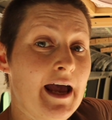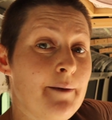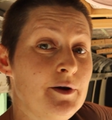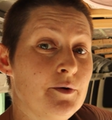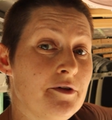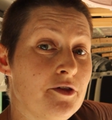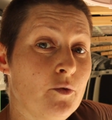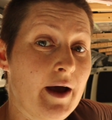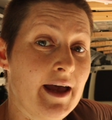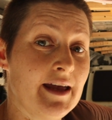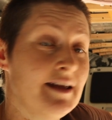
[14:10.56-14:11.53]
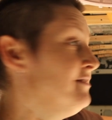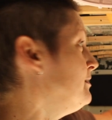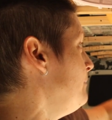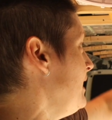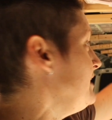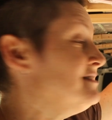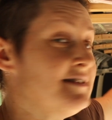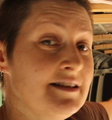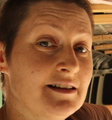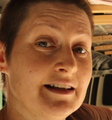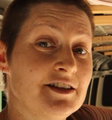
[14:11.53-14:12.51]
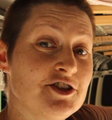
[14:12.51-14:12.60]
happy with the way the main
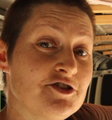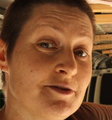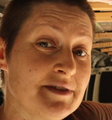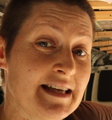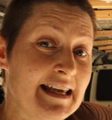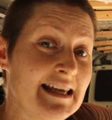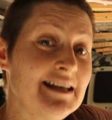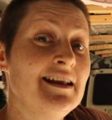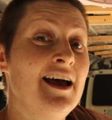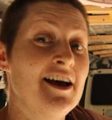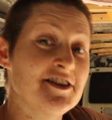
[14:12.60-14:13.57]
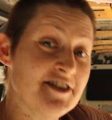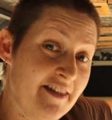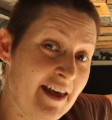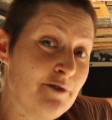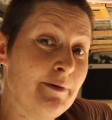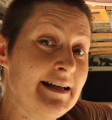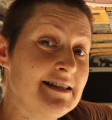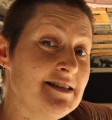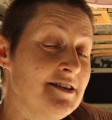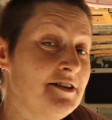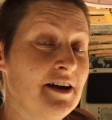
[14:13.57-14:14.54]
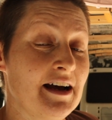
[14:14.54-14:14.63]
ceiling strips are in, so they're ready
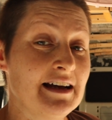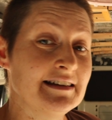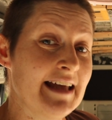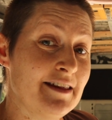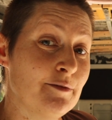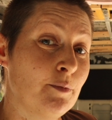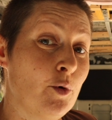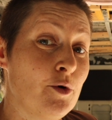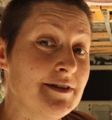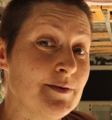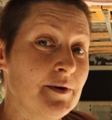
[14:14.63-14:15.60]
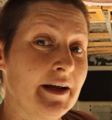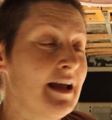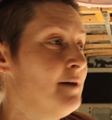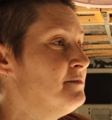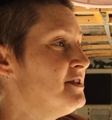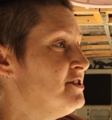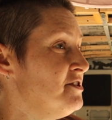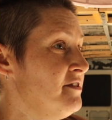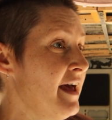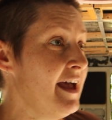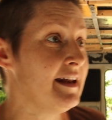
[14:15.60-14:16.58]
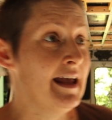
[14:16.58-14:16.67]
to lay the boards when I come to do
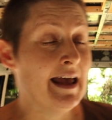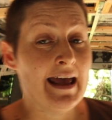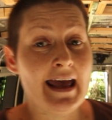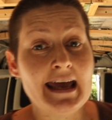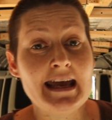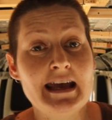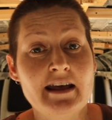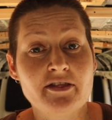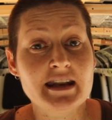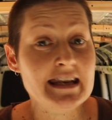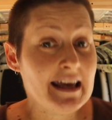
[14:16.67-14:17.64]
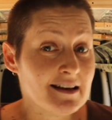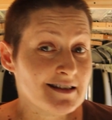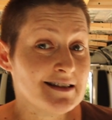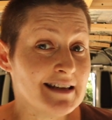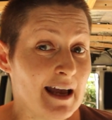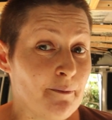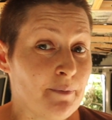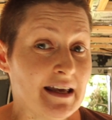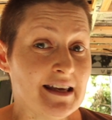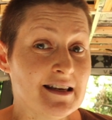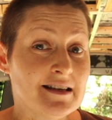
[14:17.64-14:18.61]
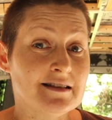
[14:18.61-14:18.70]
that. And the next step
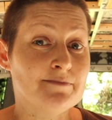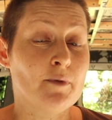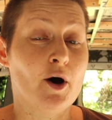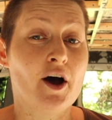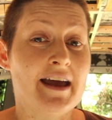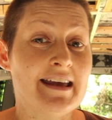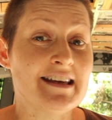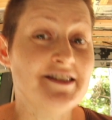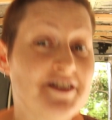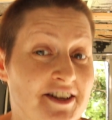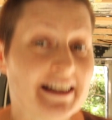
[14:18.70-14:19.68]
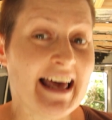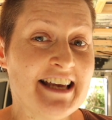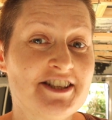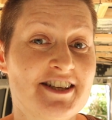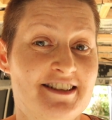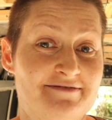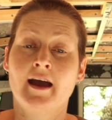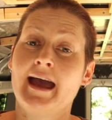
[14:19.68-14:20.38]
is my insulation,